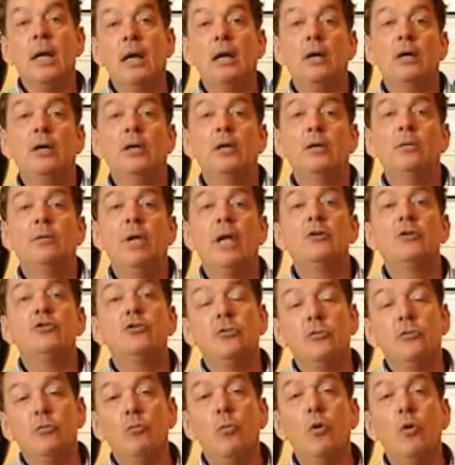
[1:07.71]
Uh,
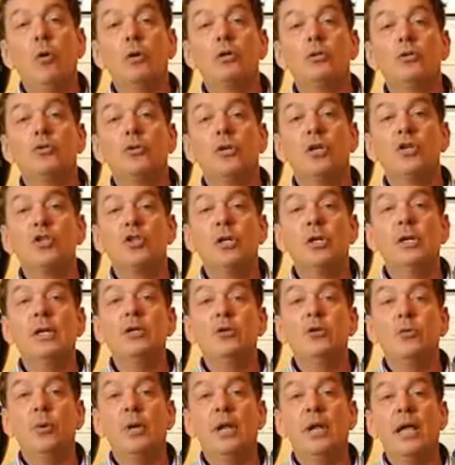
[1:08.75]
more traditionally,
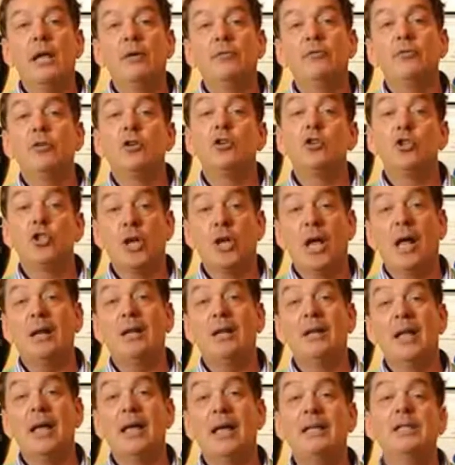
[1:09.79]
you will have
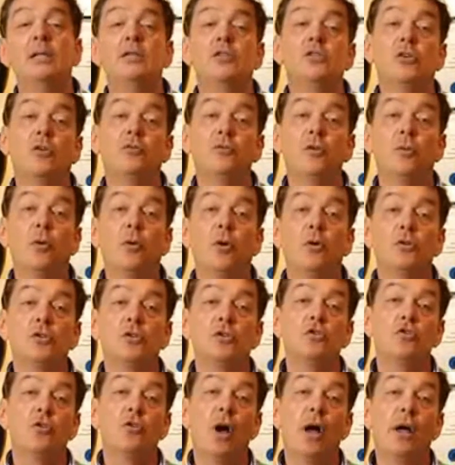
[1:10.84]
Chardonnay and Sauvignon Blancs
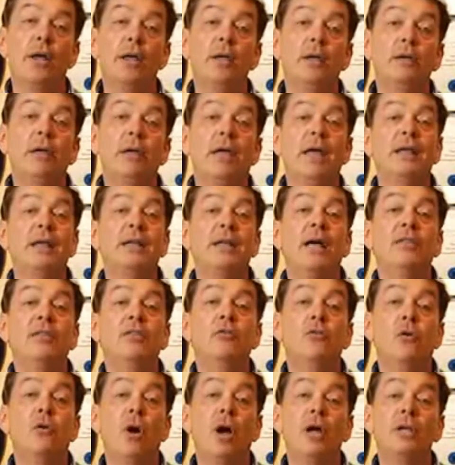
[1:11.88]
dry, and other
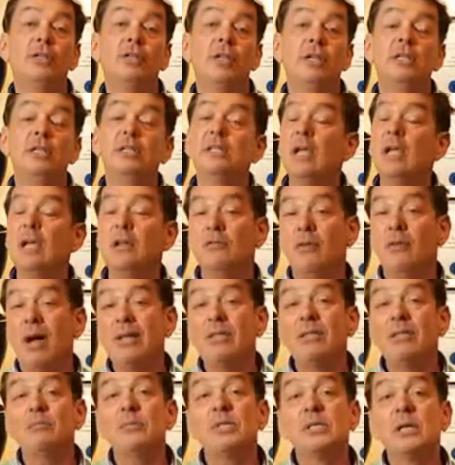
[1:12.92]
varieties
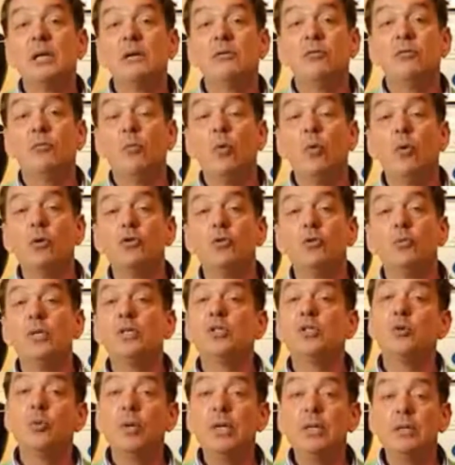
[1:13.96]
invite themselves more to be
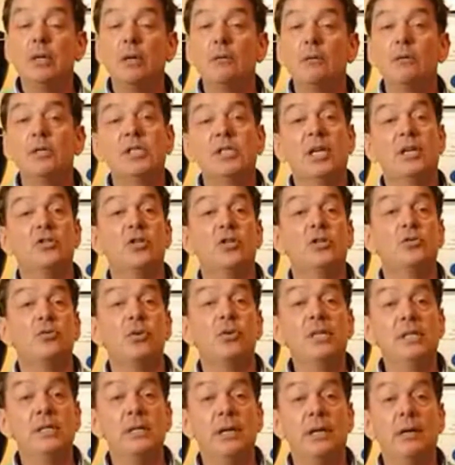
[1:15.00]
sweeter, such as
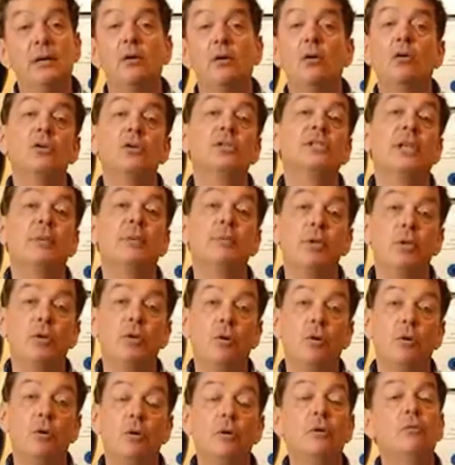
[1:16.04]
Riesling or
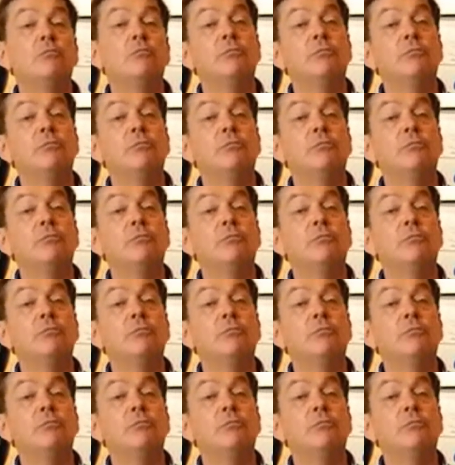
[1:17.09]
Semillon.